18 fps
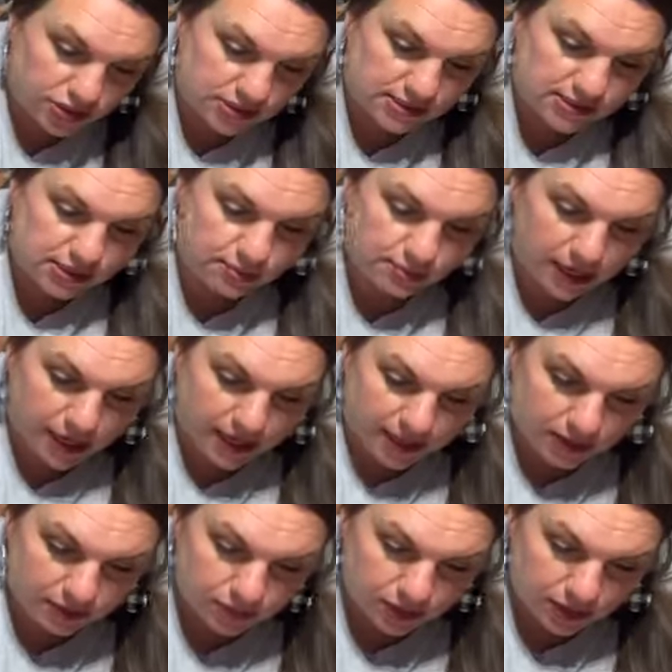Just sit
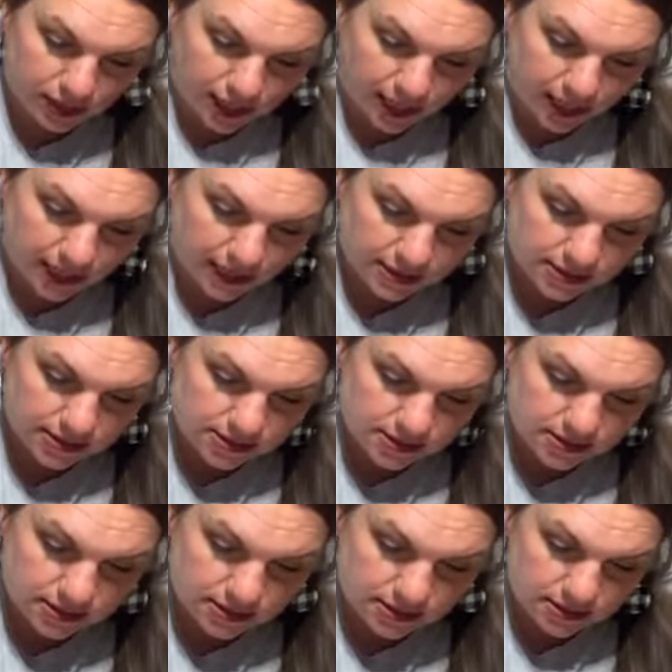back and
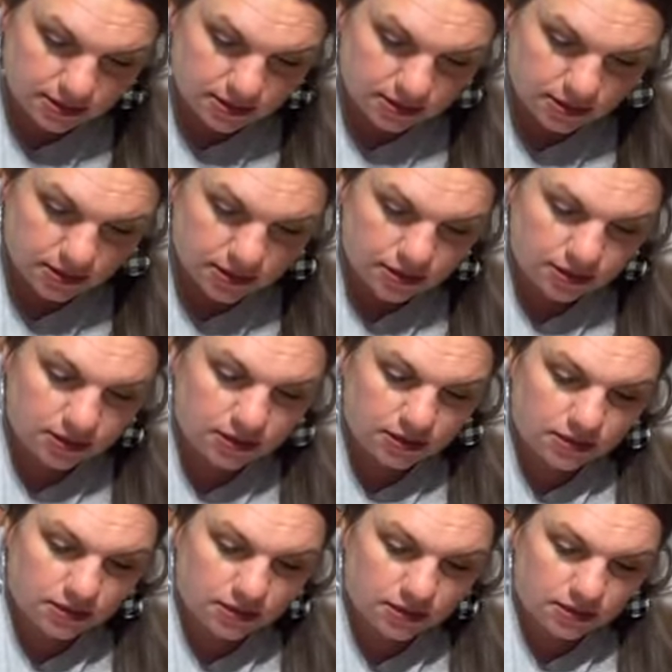relax
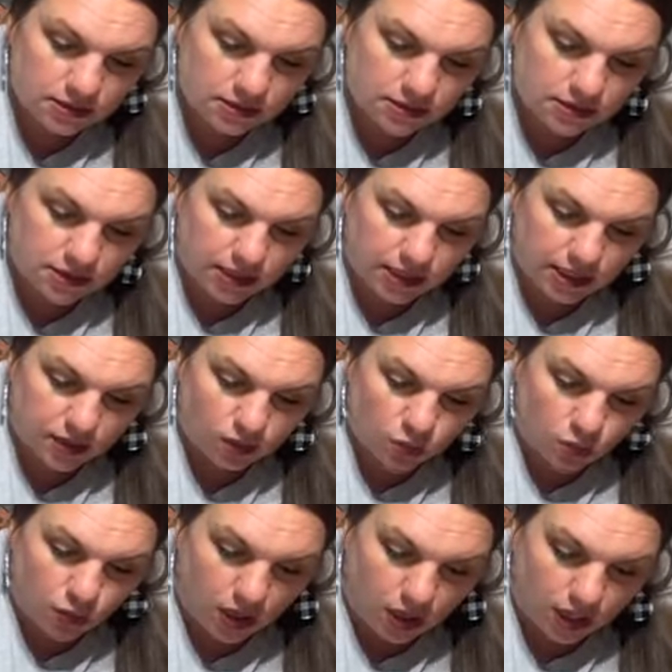
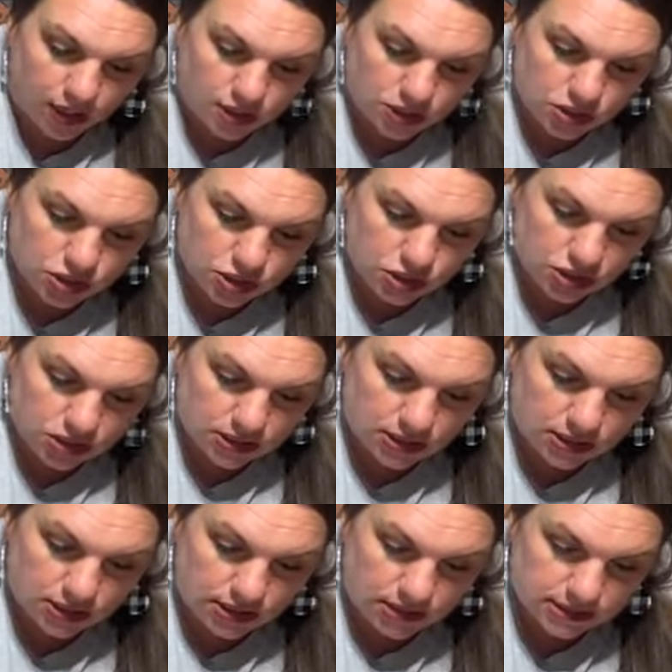and watch
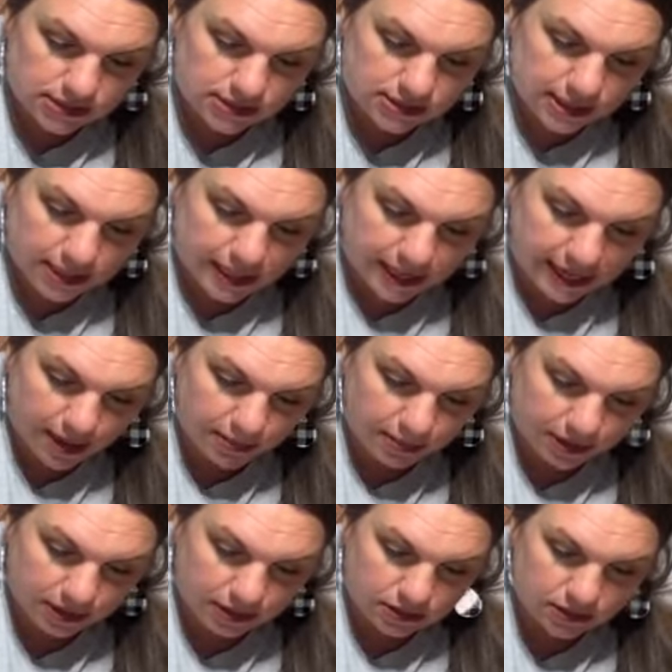this
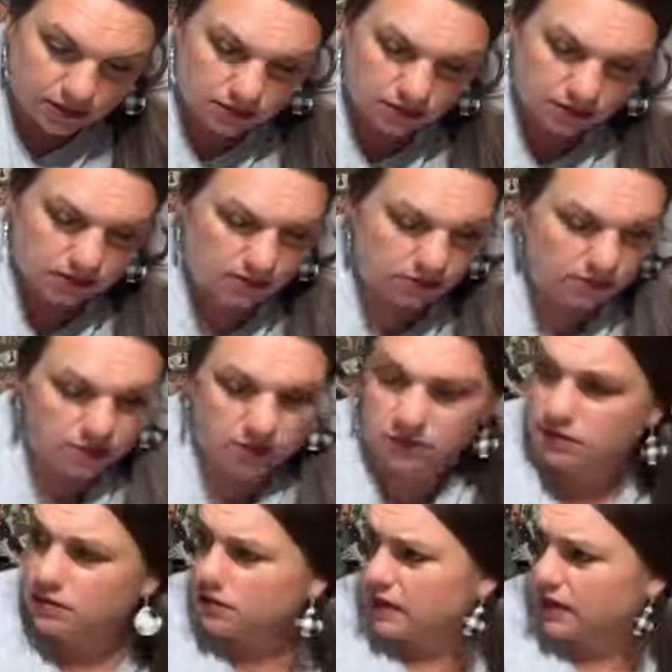happen.
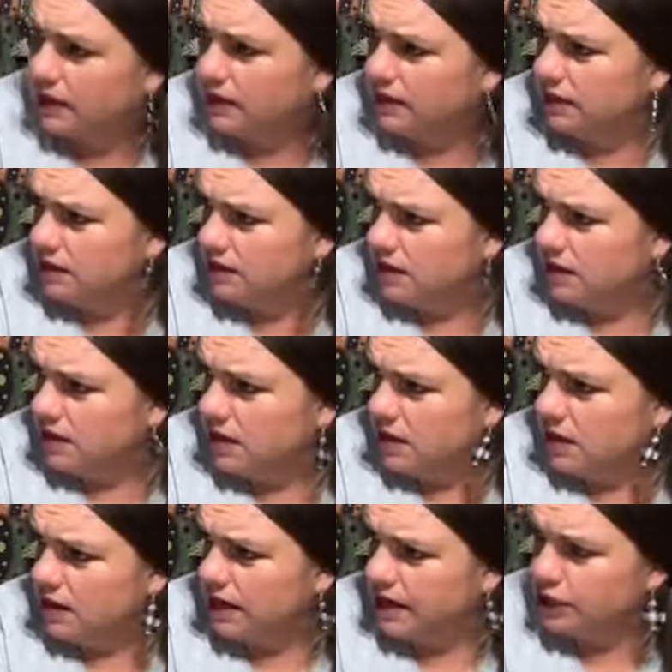Okay?
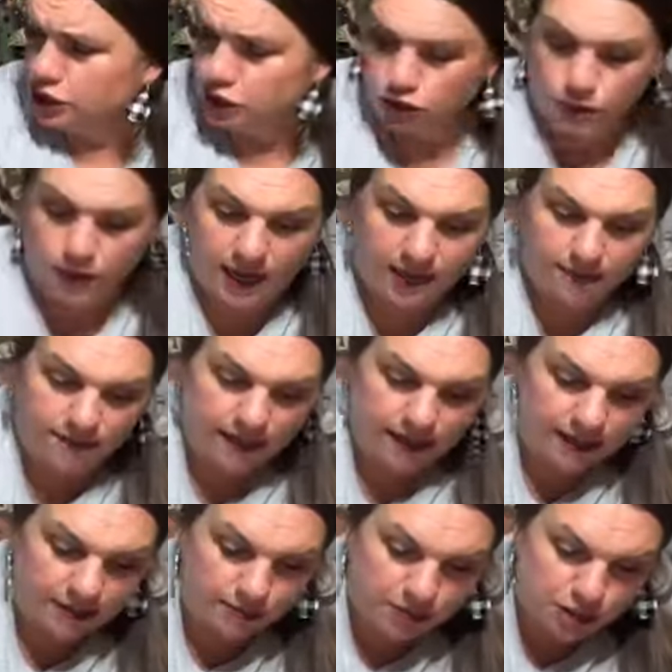And I do have
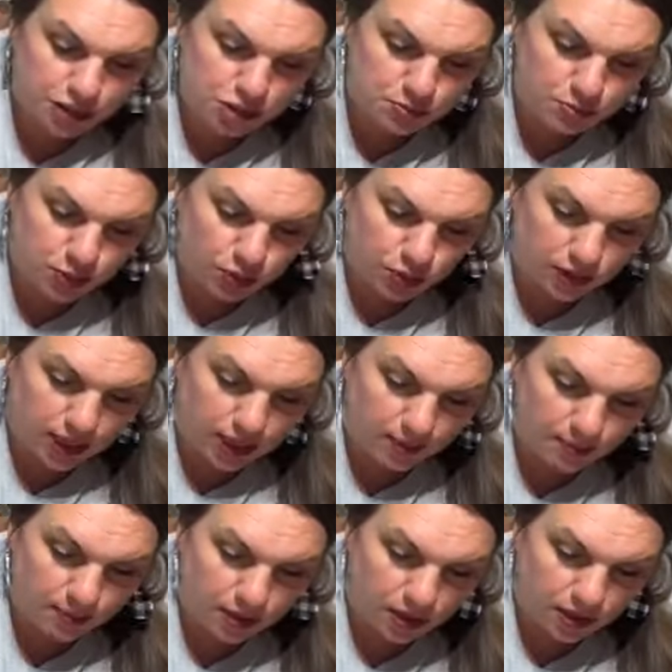the image pulled
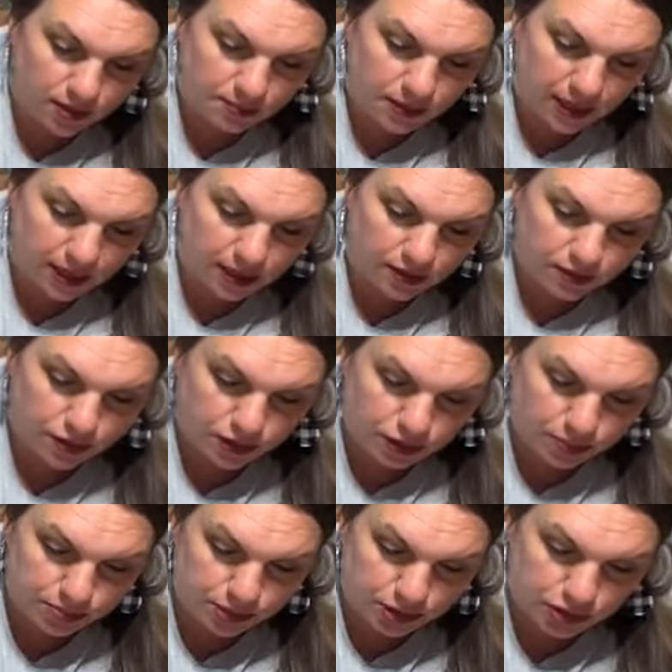up on my
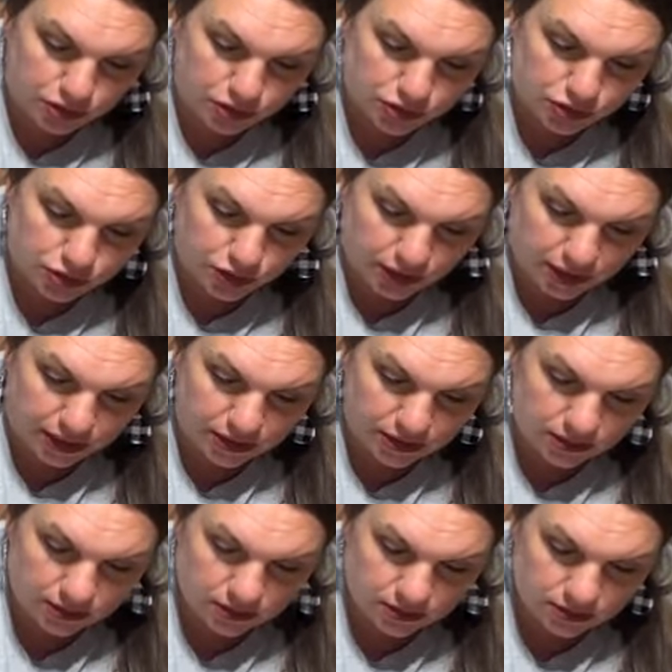other computer
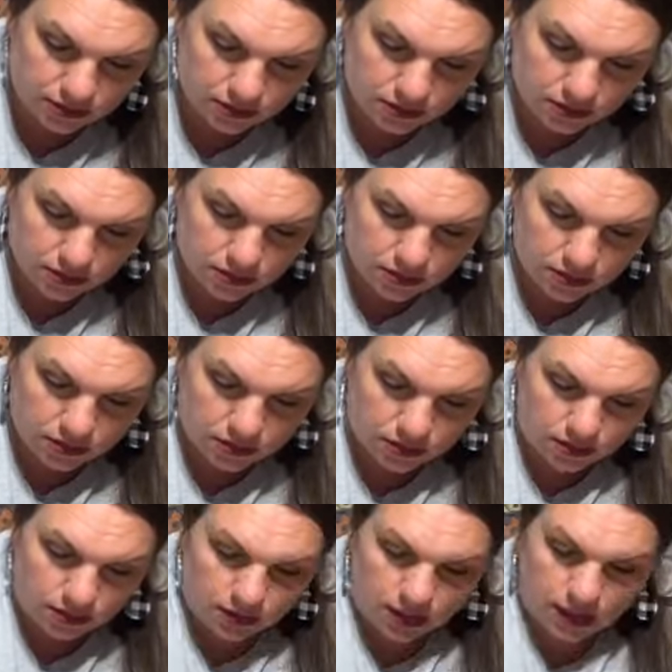screen.
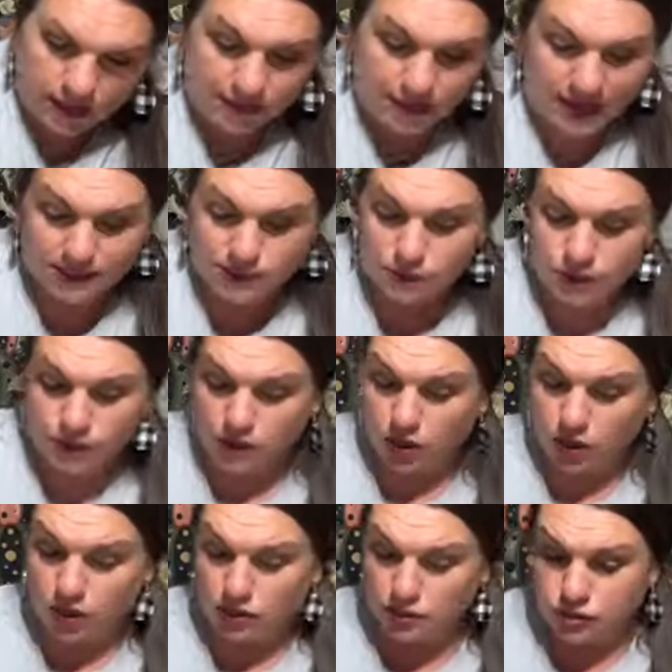And that's what
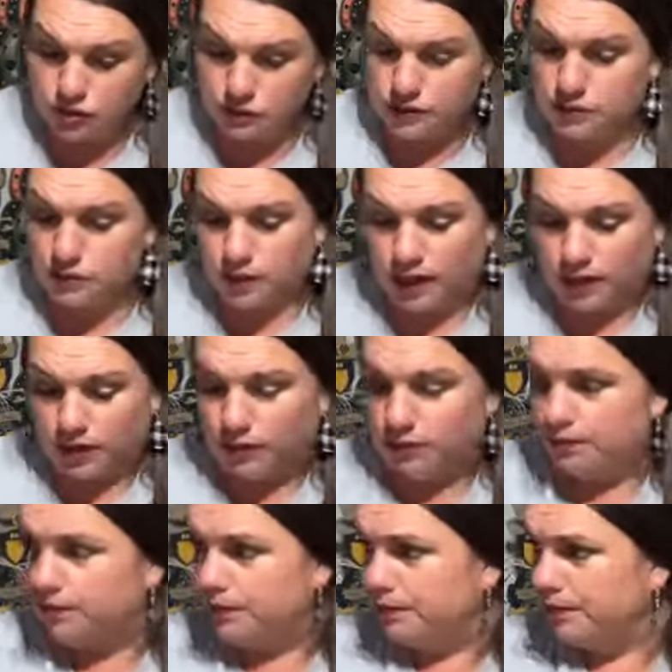y'all can do as
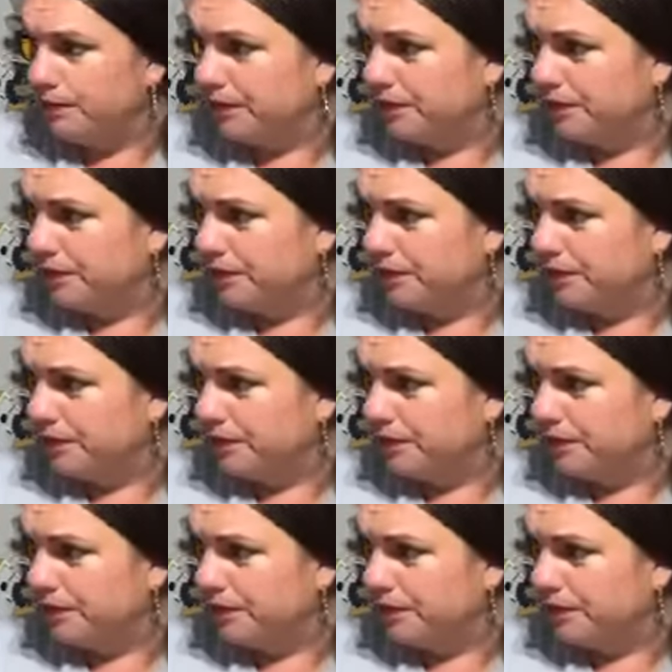well.